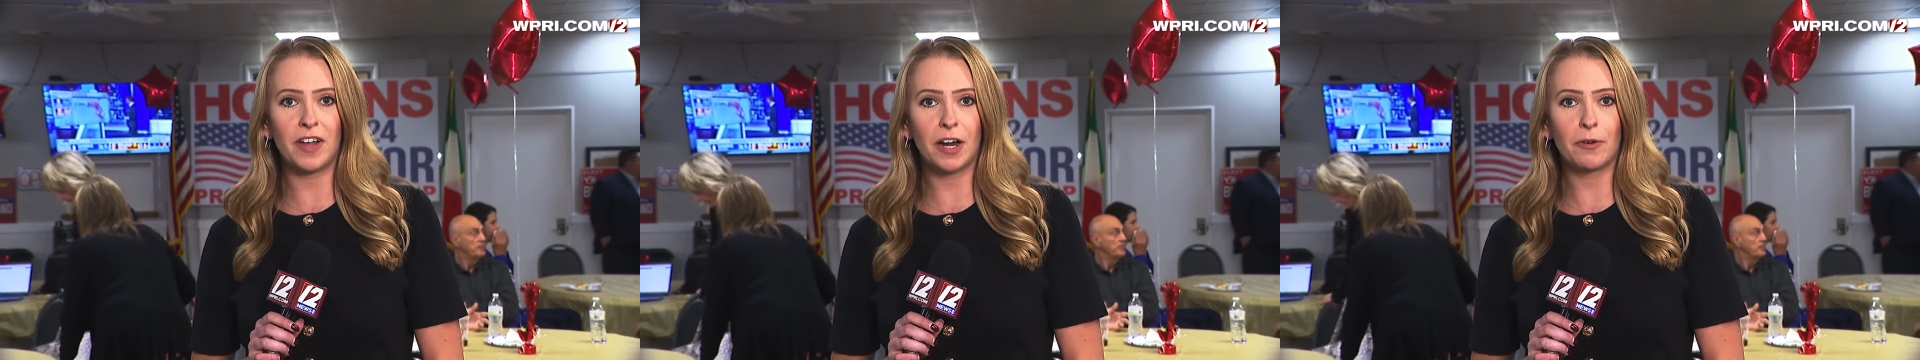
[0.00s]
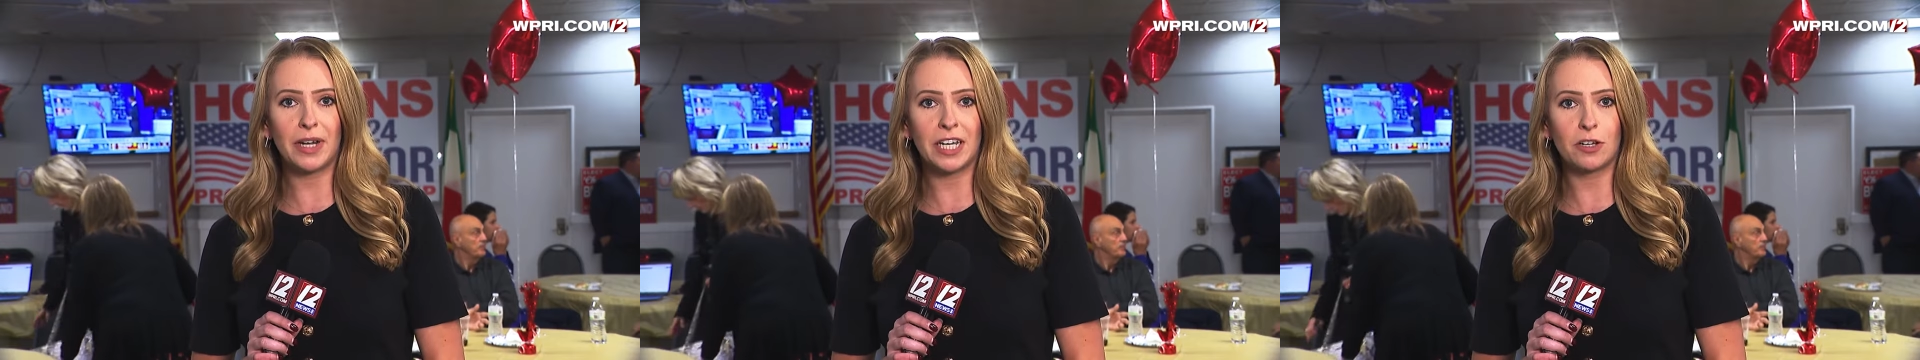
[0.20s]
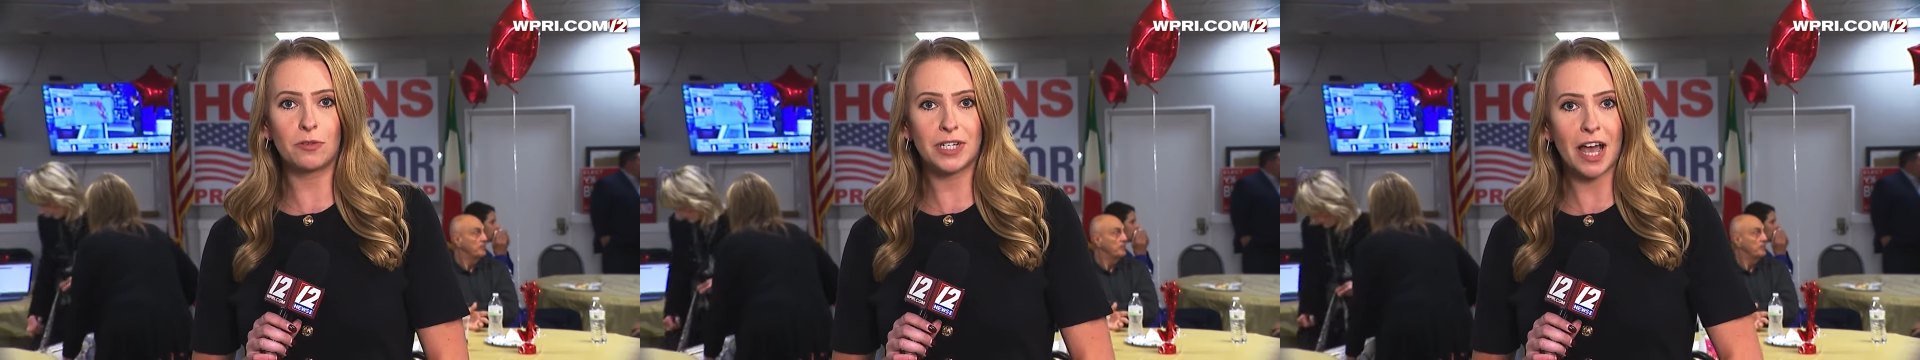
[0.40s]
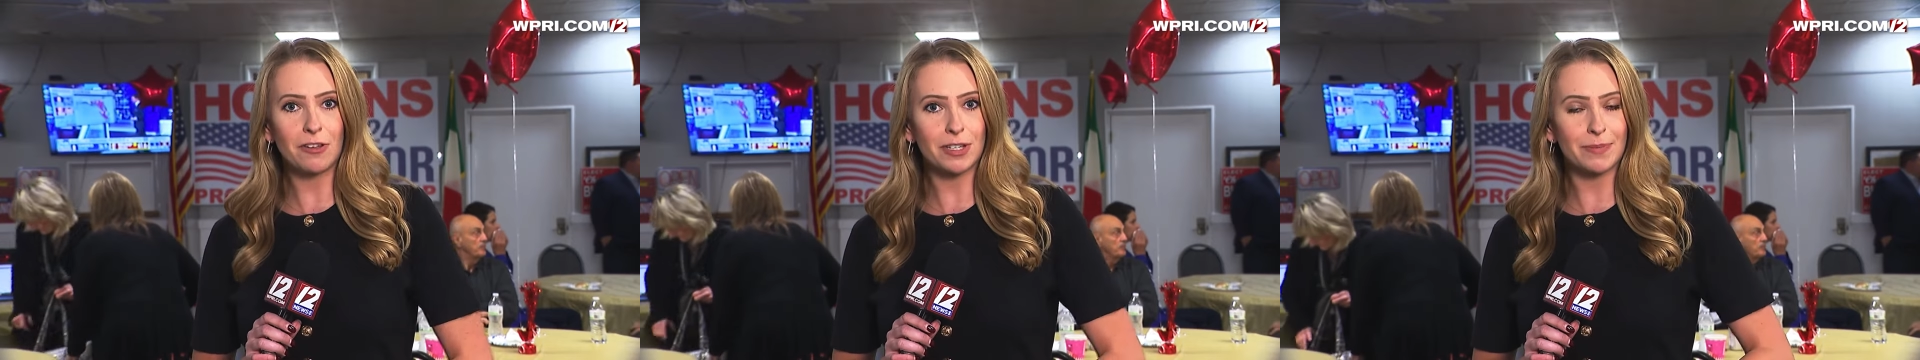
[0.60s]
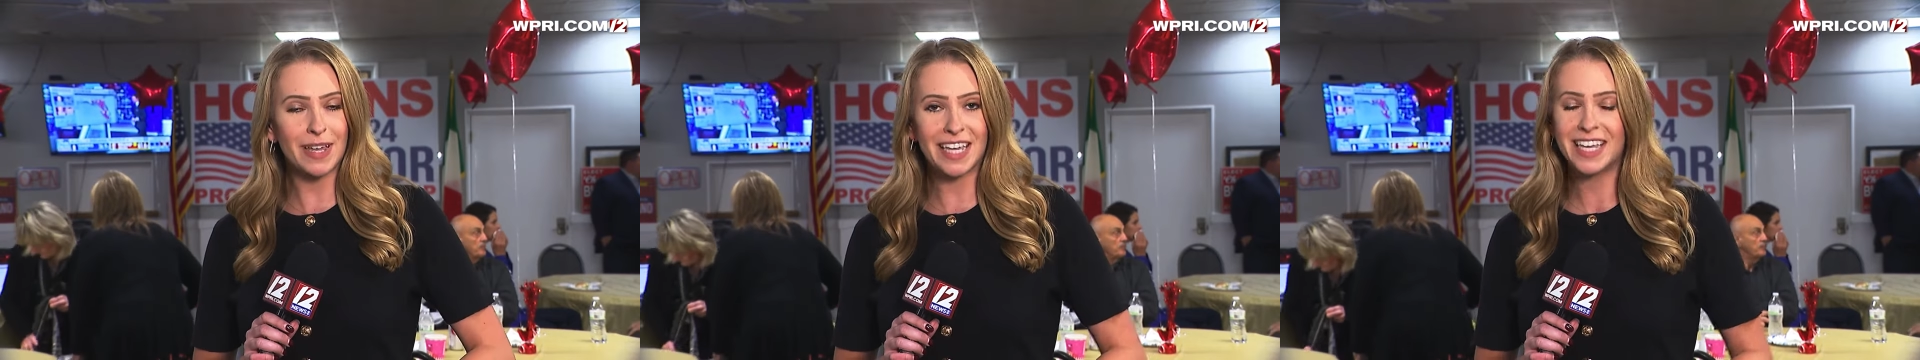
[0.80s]
Ferri, who
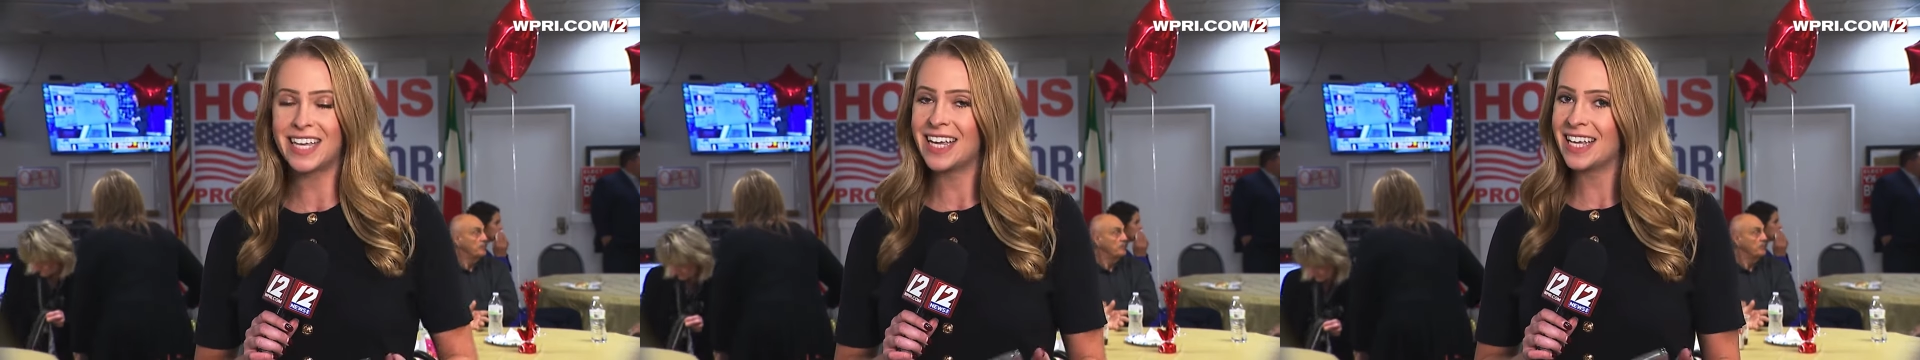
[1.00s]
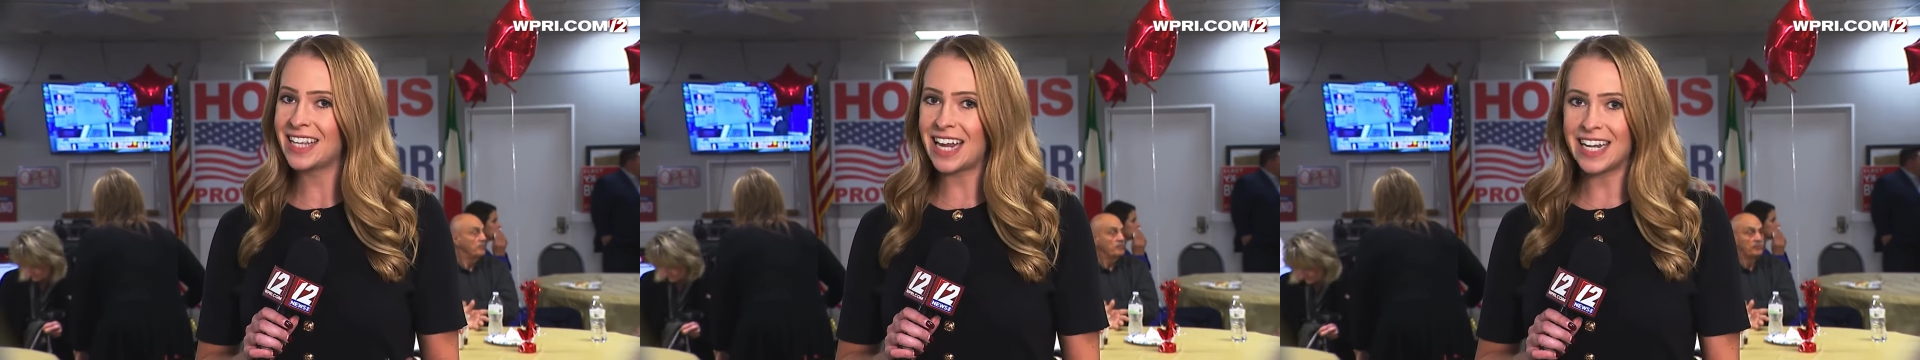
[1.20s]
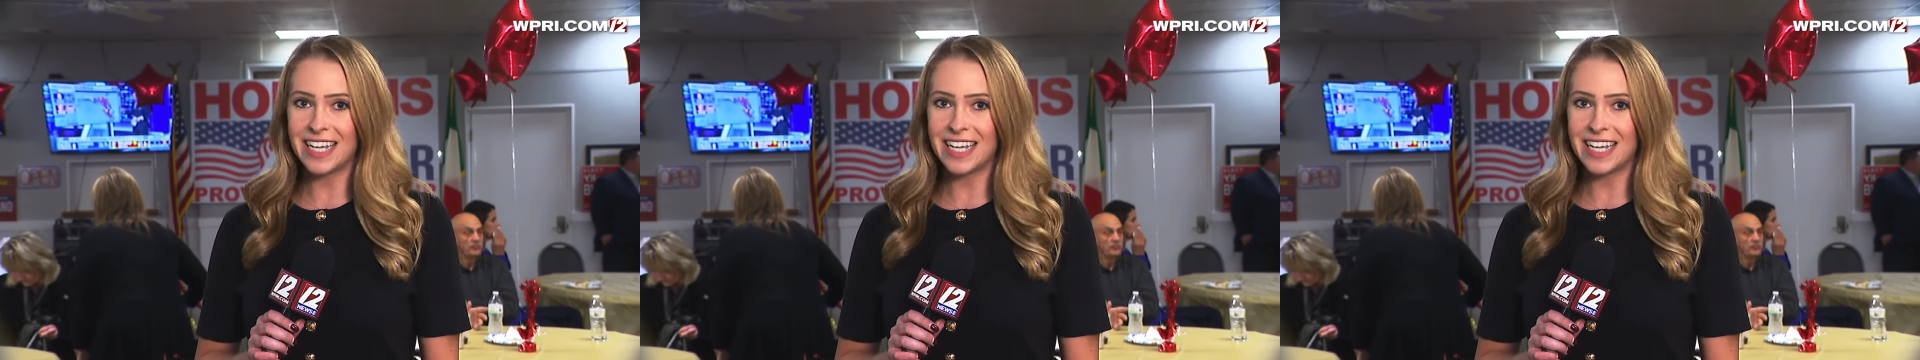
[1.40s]
tells me that